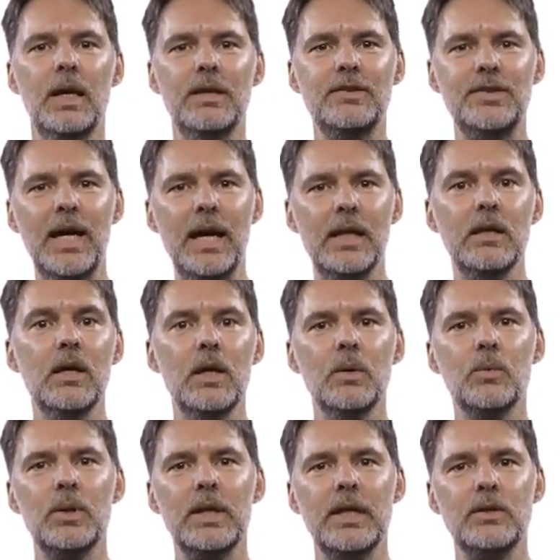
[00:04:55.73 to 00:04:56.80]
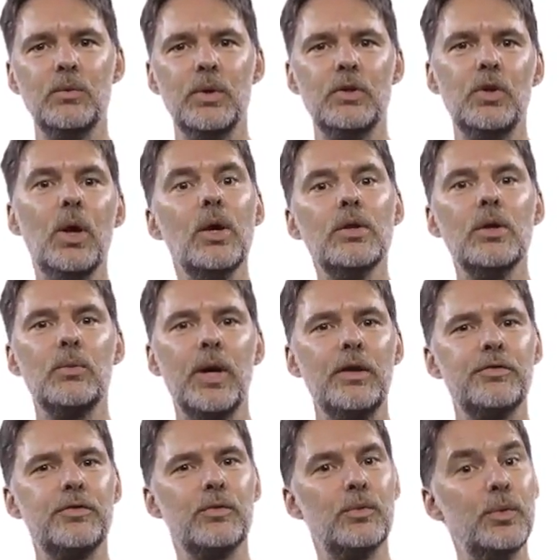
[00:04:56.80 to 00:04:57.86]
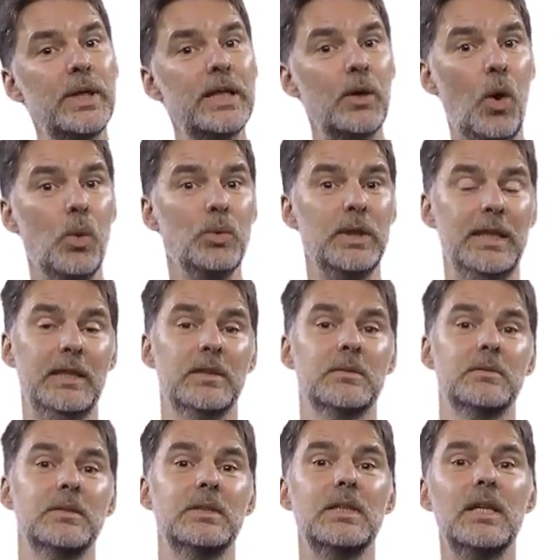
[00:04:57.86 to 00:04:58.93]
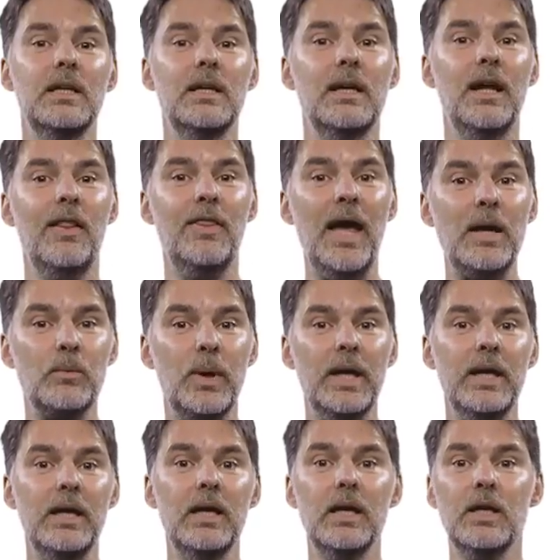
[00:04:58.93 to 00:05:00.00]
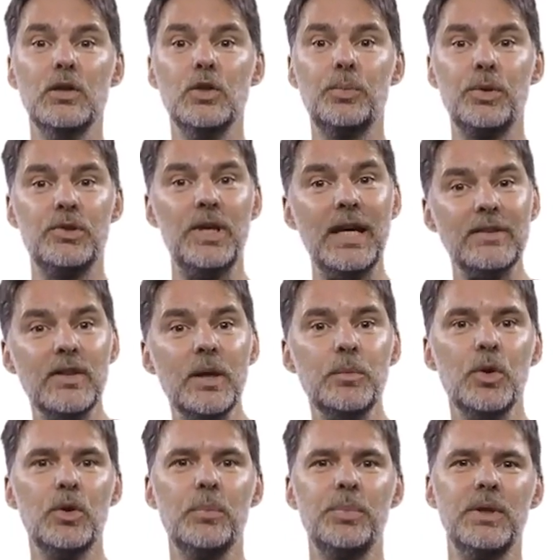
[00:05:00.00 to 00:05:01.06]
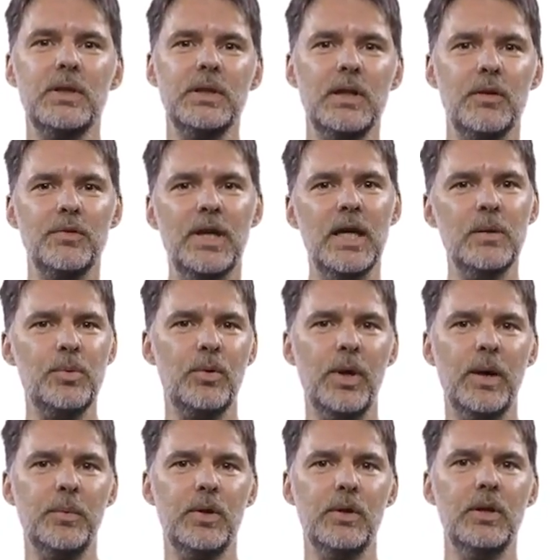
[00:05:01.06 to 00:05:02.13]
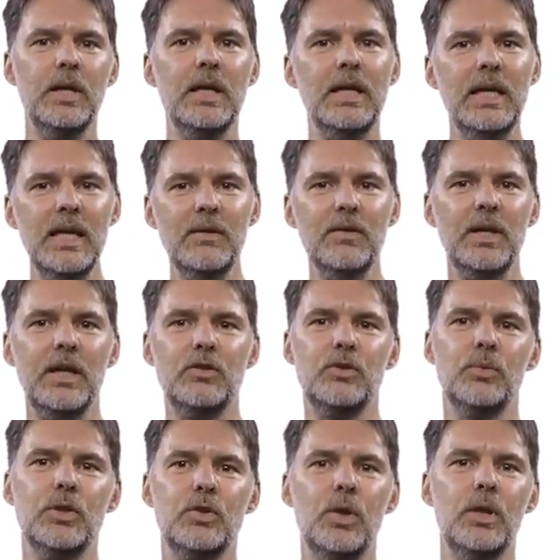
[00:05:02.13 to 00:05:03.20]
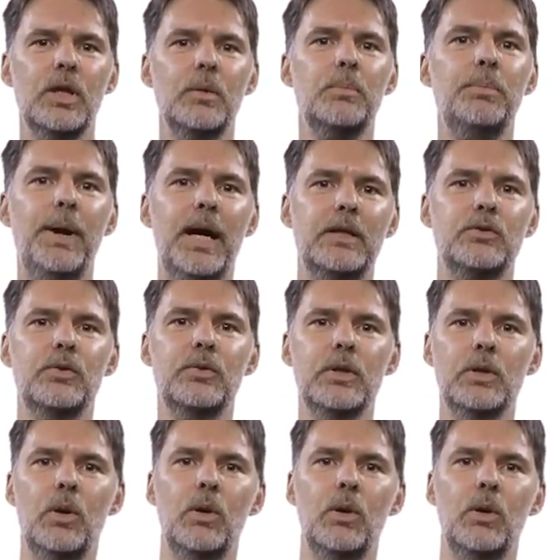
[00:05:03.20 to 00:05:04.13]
Instead, we would like to return the ref read-only. That way, you protect the immutability of the in parameter even as you return it back to the